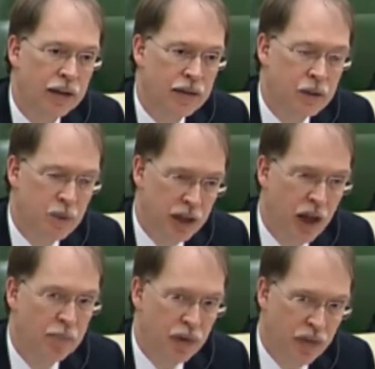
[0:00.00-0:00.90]
speak
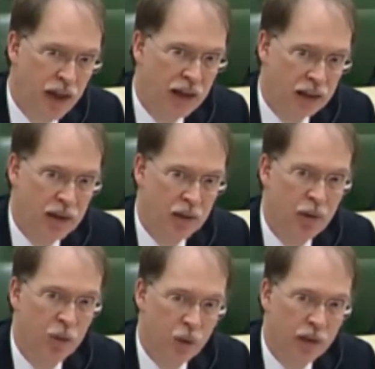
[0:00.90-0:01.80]
hypothetically
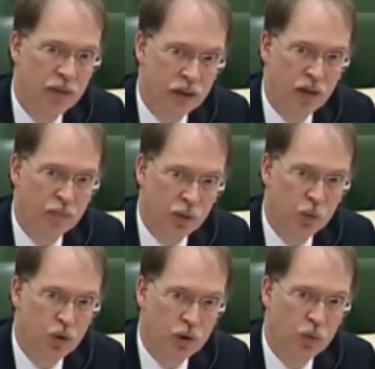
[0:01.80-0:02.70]
about what the government
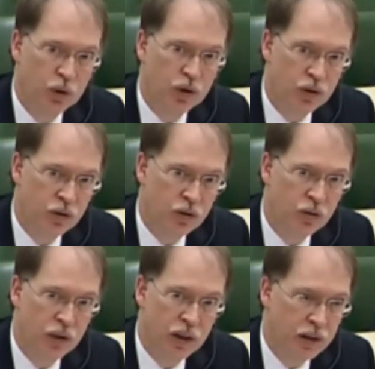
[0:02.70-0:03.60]
would or wouldn't do
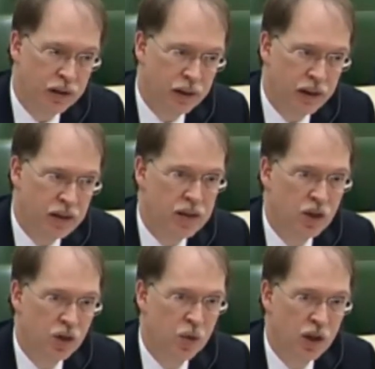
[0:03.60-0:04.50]
in a situation.